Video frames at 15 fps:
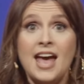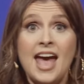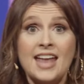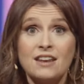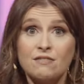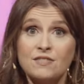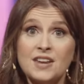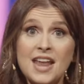
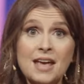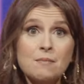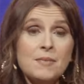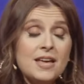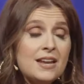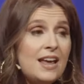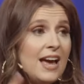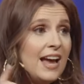And if
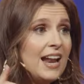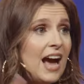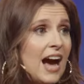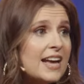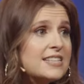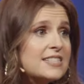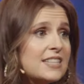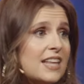Naaman had
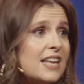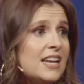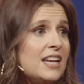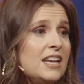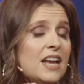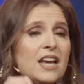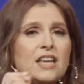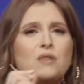
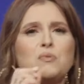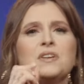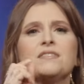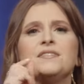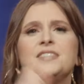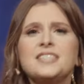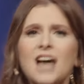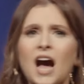isolated, he would
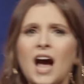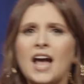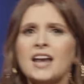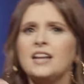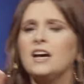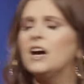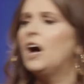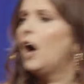have
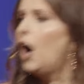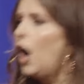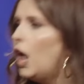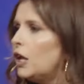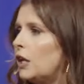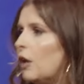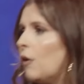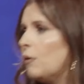died
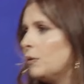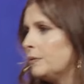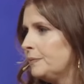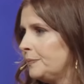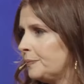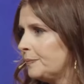alone.